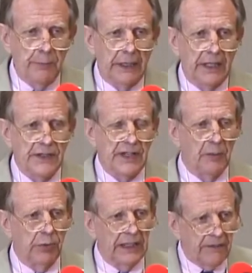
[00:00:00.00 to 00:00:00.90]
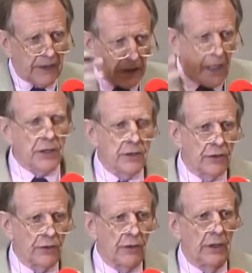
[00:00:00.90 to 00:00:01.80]
because they believed that
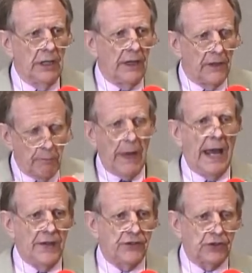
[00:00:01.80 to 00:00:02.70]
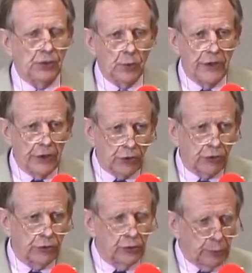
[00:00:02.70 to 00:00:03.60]
under the masks were the
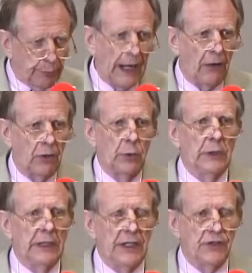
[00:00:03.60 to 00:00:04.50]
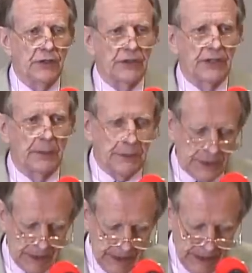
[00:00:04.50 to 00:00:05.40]
true power
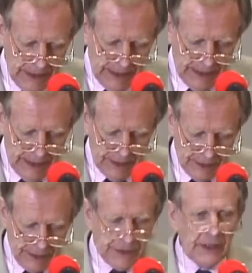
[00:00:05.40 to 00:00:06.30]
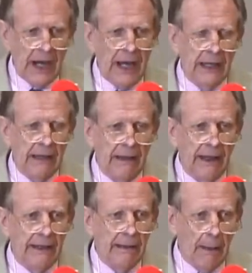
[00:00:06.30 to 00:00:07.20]
relationships in a society
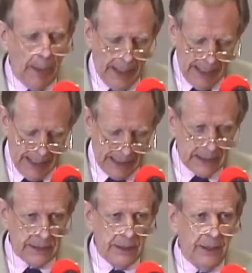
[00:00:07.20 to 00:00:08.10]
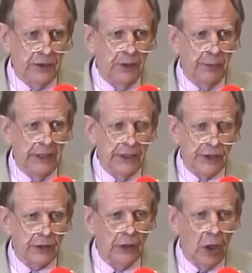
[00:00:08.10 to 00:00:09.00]
that had uh, to be
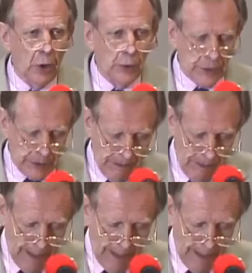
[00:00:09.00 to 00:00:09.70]
disclosed